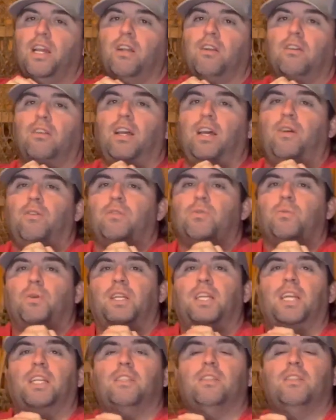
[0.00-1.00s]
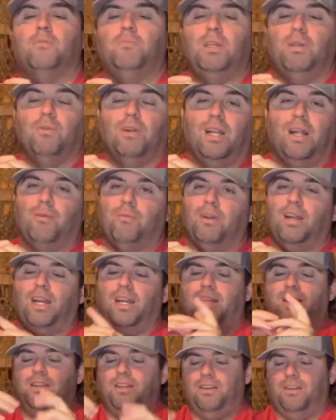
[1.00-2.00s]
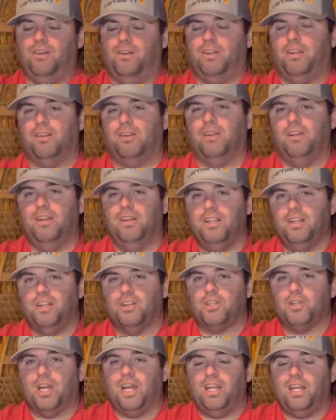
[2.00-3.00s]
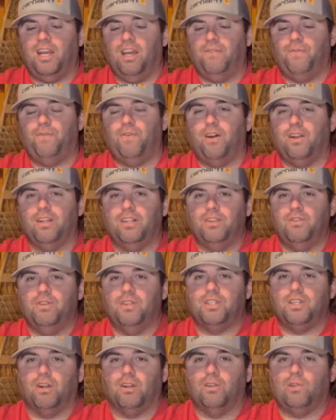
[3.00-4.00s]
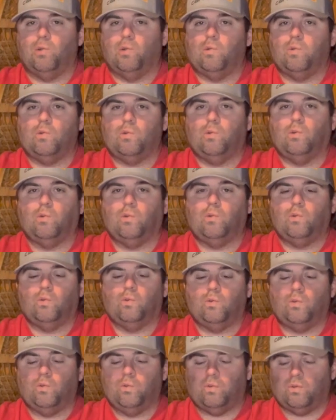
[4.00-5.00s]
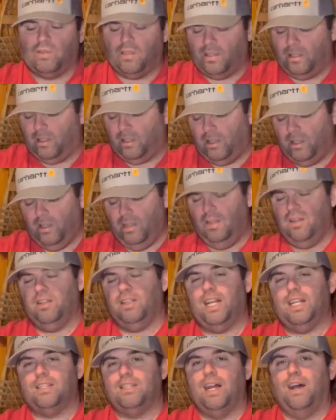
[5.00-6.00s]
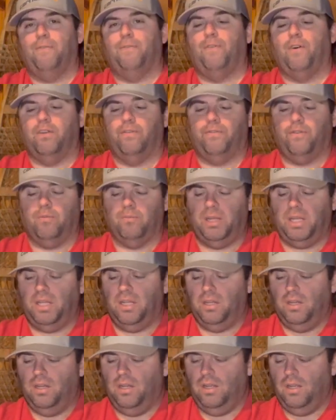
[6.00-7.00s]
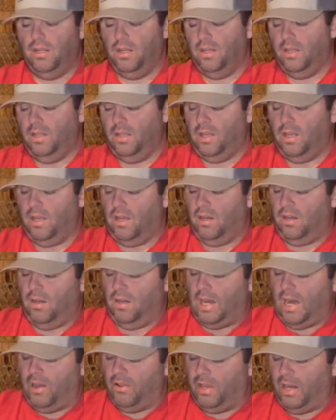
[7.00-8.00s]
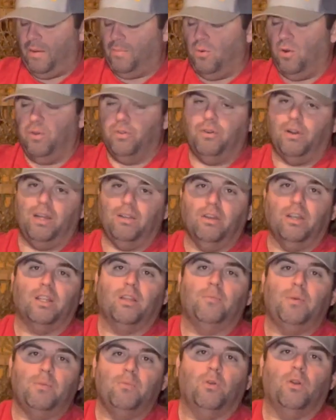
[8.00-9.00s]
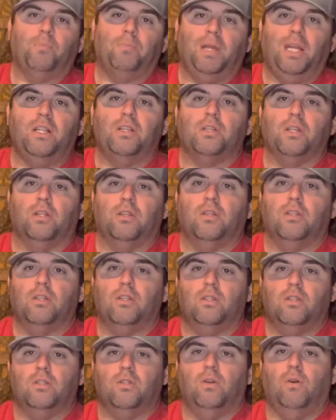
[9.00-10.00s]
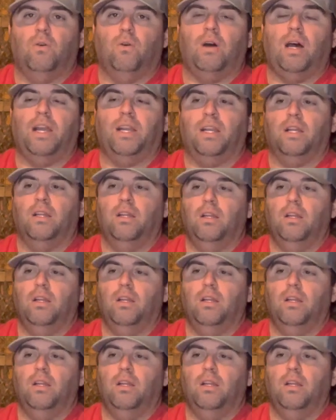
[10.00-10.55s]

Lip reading: That's what gets to me when I'm riding. You know, you're trying to have fun and you just hear doof, doof, doof, doof, and that's not fun for me. And now that I'm older, I'd like to be more patient. So I